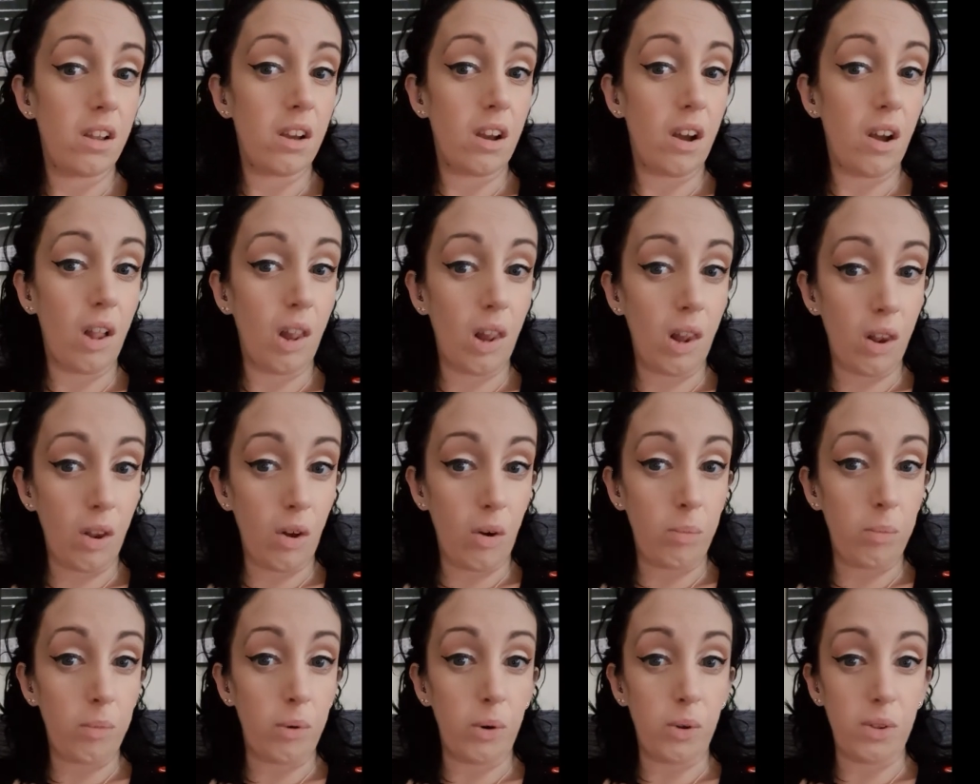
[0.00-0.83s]
a lot
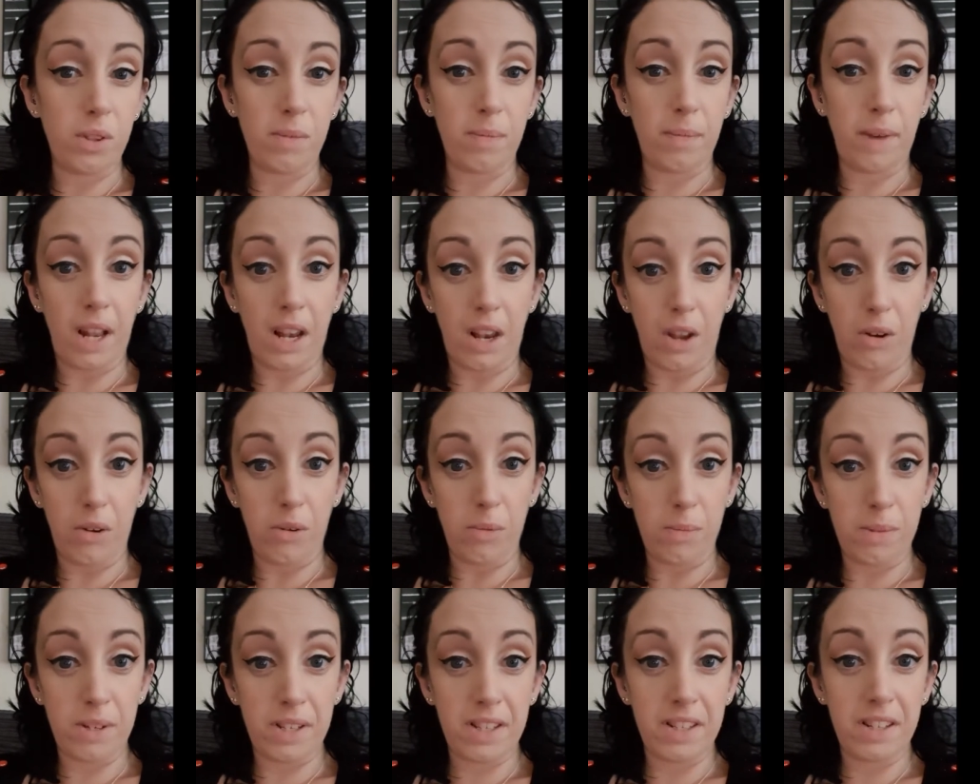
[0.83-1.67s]
more than my
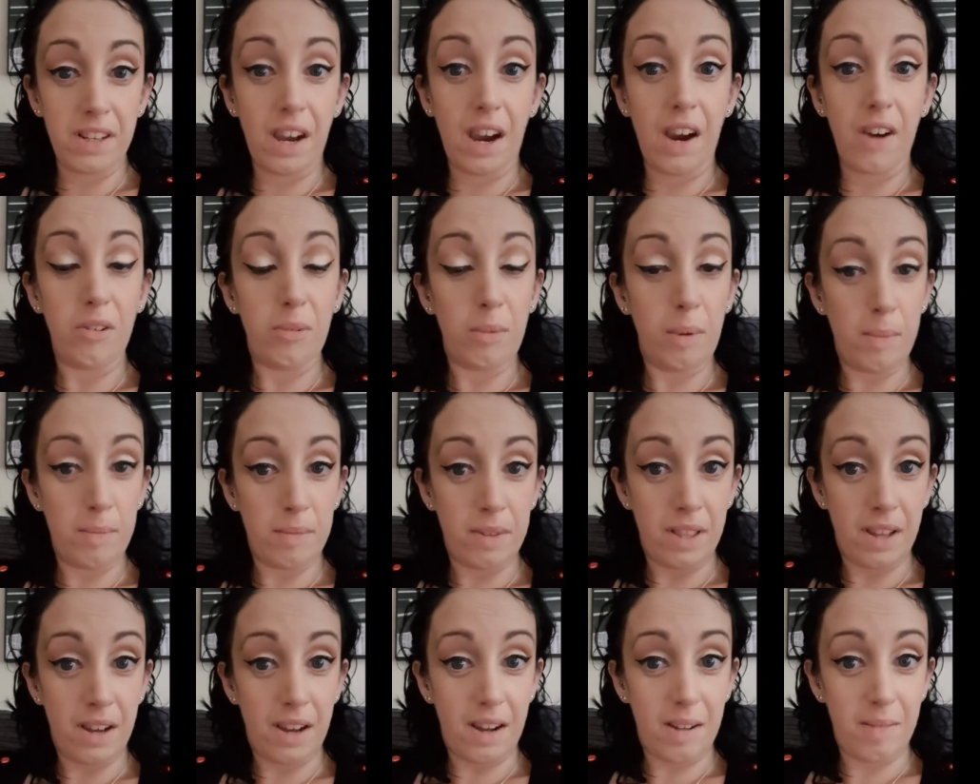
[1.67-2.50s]
lobes. I remember
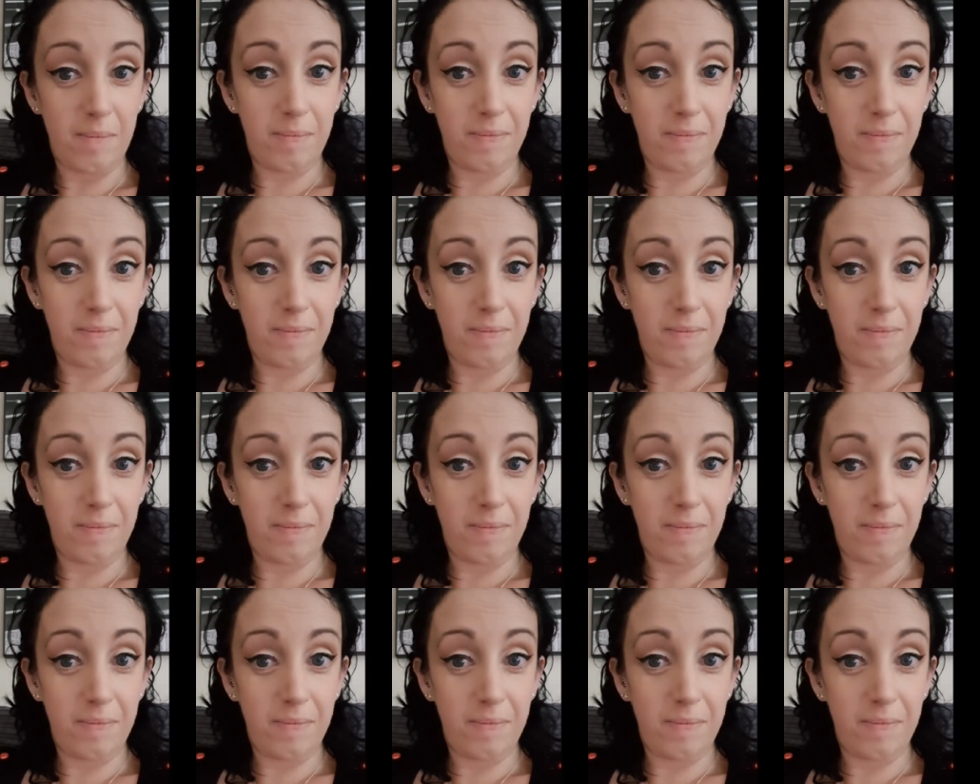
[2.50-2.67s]
that.